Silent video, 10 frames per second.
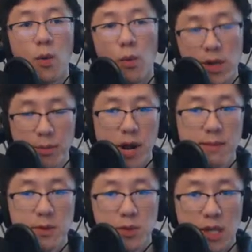One of the
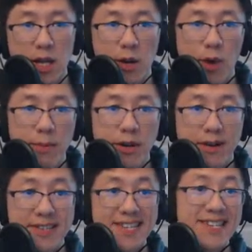problems with a lot of
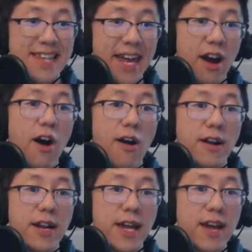webinars is they
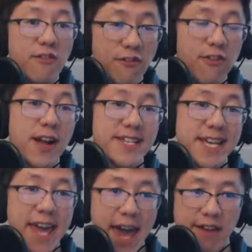are front
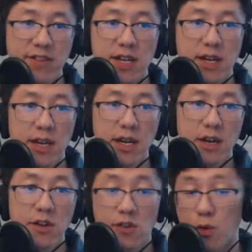heavy.
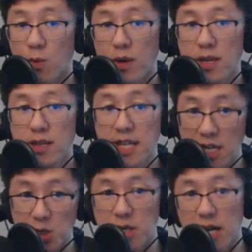So the
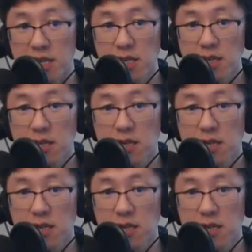introduction,